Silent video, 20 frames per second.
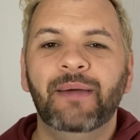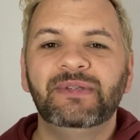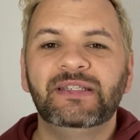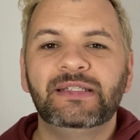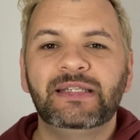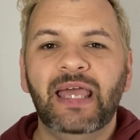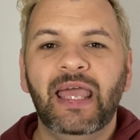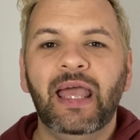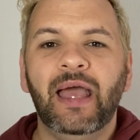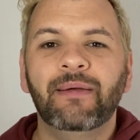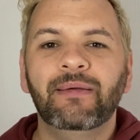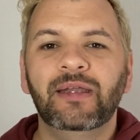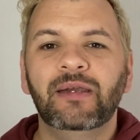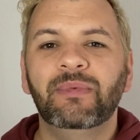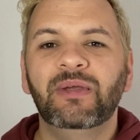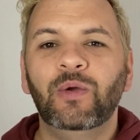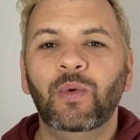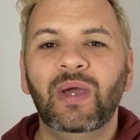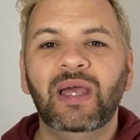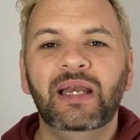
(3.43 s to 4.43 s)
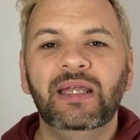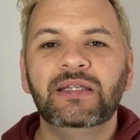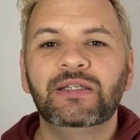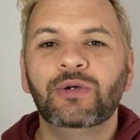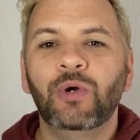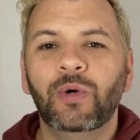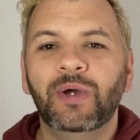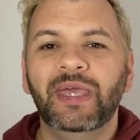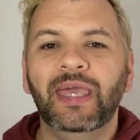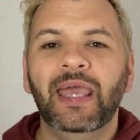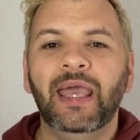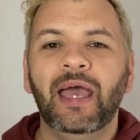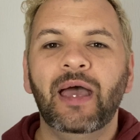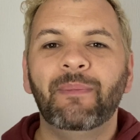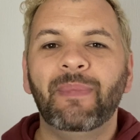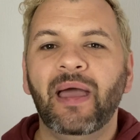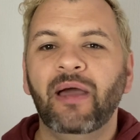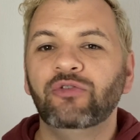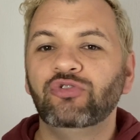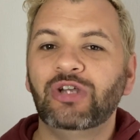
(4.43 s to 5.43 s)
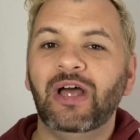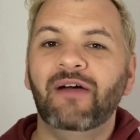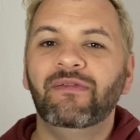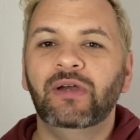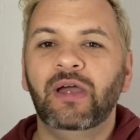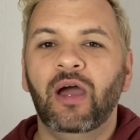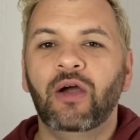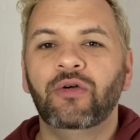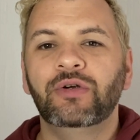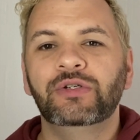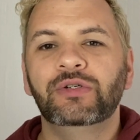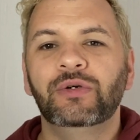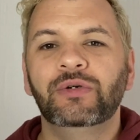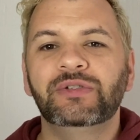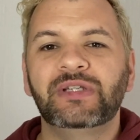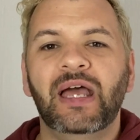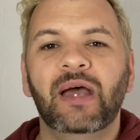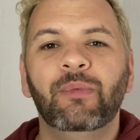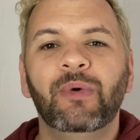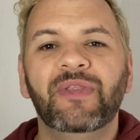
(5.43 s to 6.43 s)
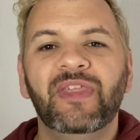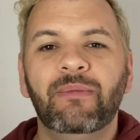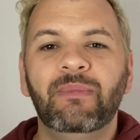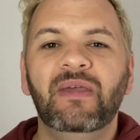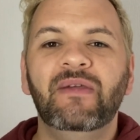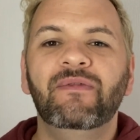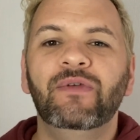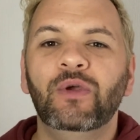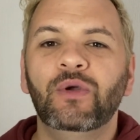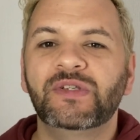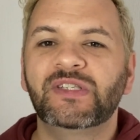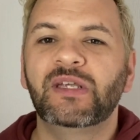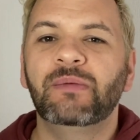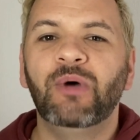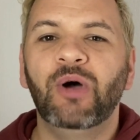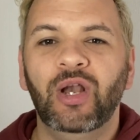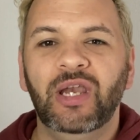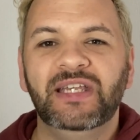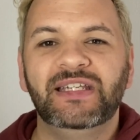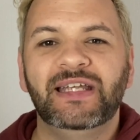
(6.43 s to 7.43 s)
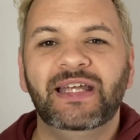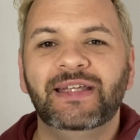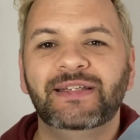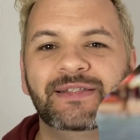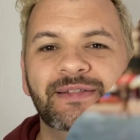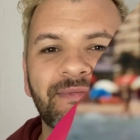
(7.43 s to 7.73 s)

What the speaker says: Today I'm going to be quickly talking about travel corridors and what they mean for your summer holidays.